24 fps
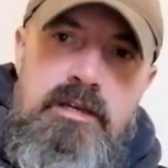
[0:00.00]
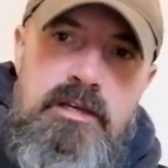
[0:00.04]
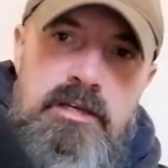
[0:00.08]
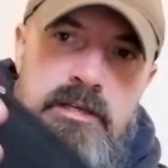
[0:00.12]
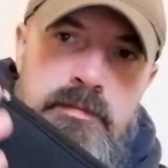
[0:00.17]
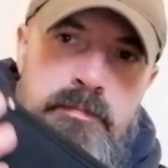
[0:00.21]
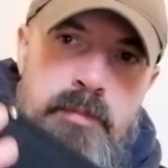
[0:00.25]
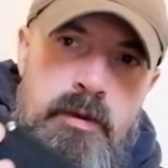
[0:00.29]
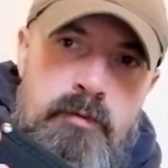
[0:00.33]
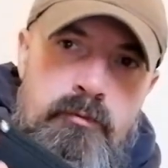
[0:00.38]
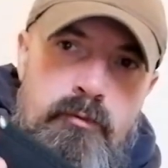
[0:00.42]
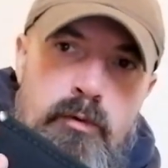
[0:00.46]

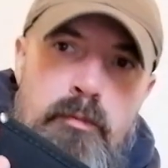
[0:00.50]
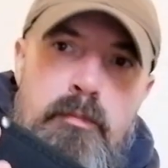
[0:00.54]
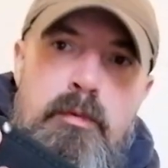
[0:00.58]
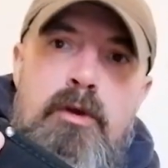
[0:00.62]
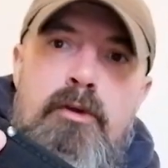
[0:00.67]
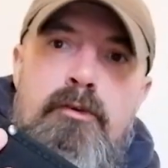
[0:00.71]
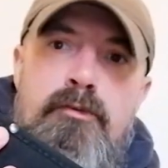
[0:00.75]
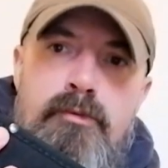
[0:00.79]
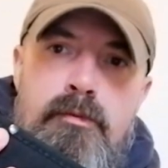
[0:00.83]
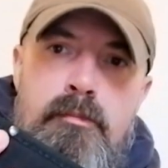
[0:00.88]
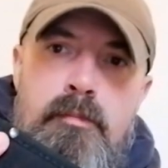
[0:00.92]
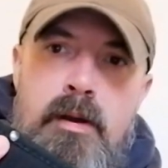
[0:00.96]
is being
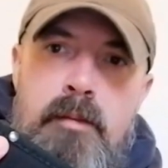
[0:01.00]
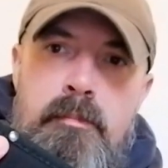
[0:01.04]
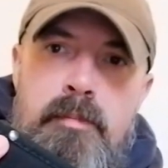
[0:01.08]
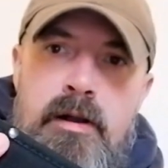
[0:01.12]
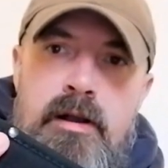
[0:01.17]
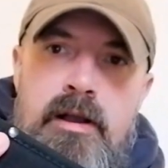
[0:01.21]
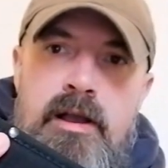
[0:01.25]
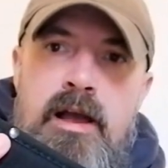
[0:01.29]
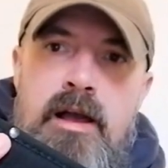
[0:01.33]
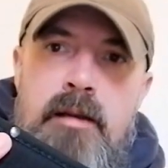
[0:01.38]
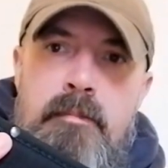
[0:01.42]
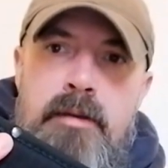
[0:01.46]
removed from my
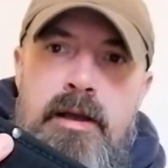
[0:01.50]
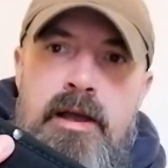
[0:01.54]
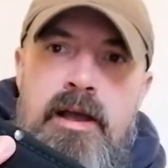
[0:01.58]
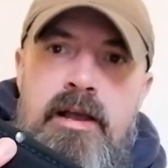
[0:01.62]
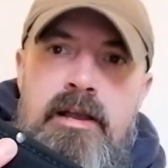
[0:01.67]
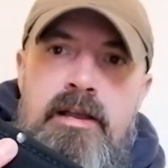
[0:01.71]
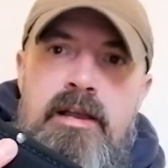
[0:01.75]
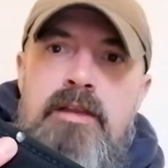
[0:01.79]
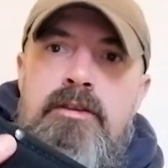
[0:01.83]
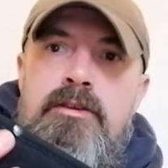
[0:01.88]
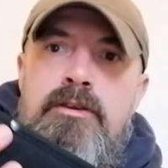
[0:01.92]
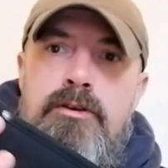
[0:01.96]
bug out
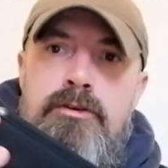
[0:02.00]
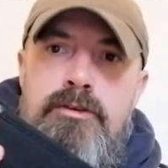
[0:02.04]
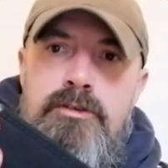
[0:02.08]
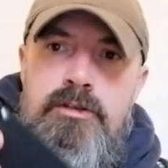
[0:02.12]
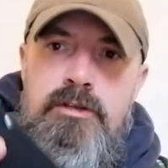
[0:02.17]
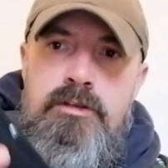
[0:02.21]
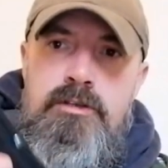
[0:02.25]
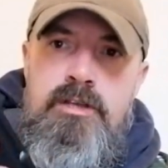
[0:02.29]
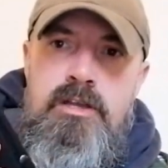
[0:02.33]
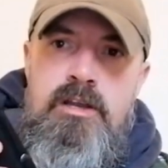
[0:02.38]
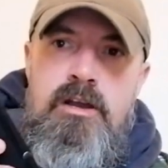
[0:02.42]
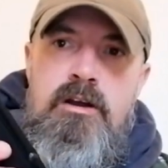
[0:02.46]
bag and used
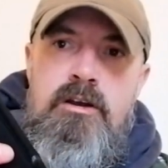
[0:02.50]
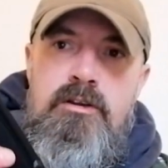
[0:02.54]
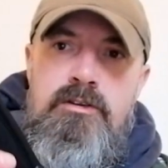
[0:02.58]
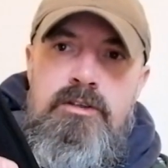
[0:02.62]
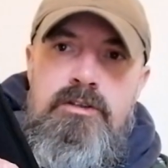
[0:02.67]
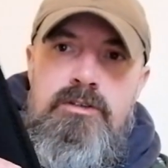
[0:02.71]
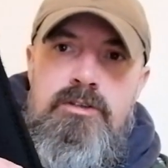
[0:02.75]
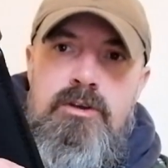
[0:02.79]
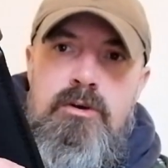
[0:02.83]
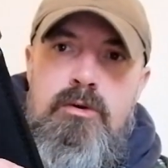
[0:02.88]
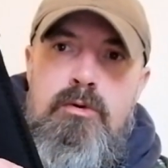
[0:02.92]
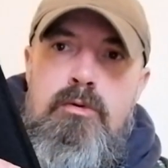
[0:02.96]
as
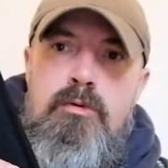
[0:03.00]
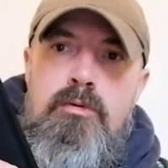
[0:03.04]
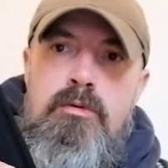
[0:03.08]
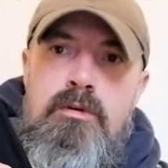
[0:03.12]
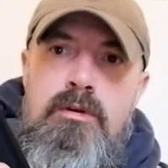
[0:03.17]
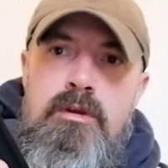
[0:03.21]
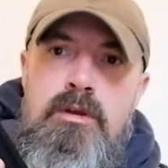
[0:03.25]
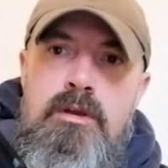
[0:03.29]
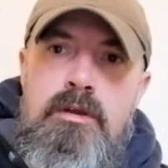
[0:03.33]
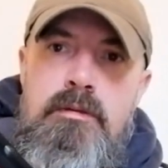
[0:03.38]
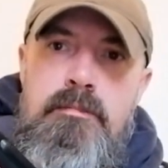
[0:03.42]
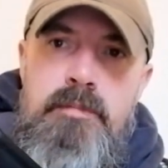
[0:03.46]
garden tool,
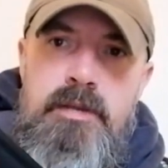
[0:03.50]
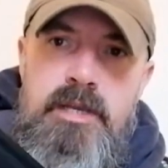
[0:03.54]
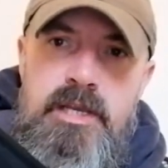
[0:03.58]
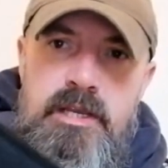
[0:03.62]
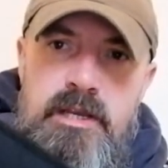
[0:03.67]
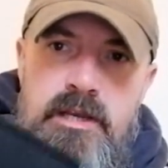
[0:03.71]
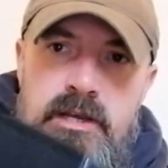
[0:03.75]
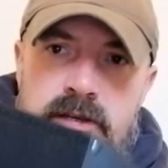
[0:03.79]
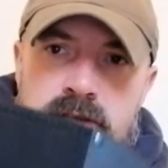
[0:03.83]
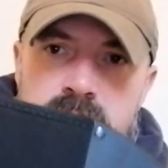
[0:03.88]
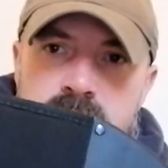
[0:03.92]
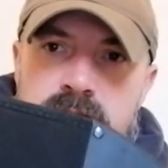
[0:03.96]

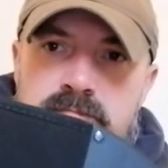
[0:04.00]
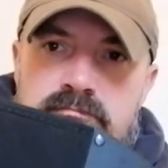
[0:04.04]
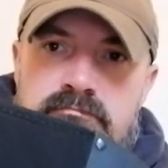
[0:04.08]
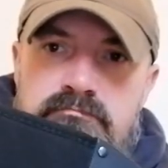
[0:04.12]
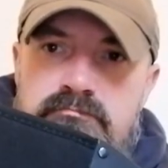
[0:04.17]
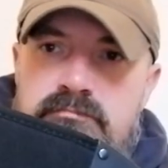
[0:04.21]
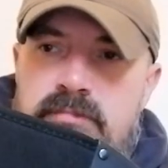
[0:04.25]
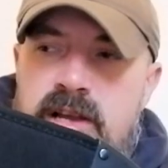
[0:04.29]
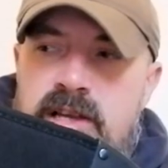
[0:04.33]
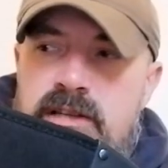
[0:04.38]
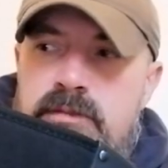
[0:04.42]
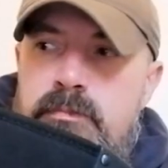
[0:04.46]
because
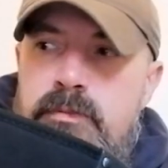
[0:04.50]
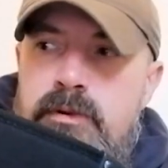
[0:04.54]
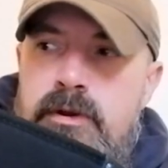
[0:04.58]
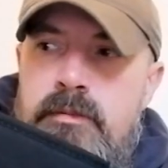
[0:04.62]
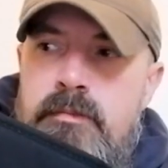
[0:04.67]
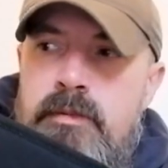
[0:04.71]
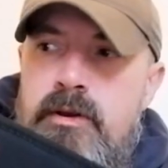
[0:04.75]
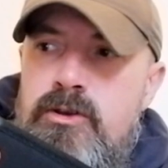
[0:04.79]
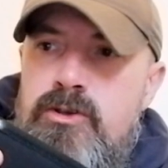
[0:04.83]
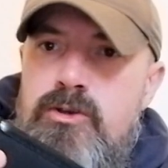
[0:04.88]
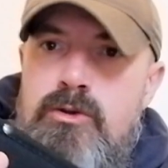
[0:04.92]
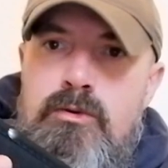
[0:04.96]
that's pretty
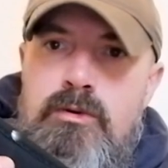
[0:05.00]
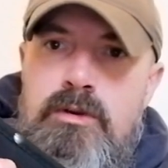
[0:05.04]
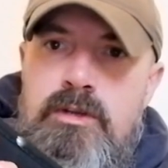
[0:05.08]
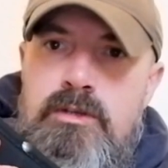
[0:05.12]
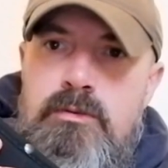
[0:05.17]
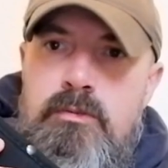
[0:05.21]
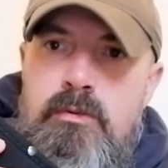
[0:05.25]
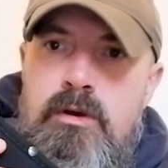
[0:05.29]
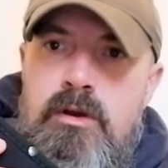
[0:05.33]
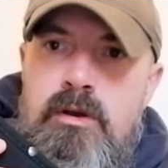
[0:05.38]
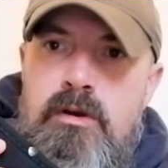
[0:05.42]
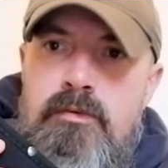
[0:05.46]
much all
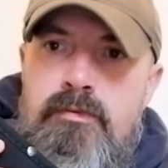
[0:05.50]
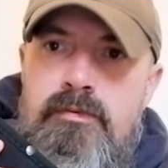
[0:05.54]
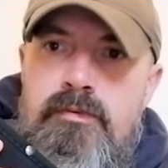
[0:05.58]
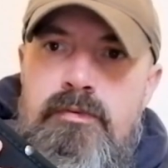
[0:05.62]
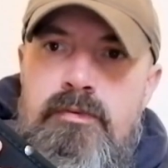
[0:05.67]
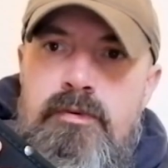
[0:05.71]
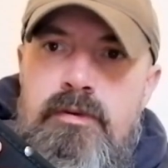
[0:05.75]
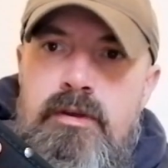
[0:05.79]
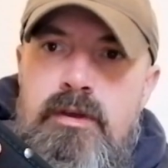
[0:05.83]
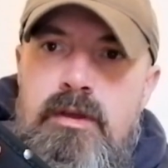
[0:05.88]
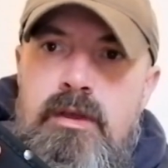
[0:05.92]
it's worth.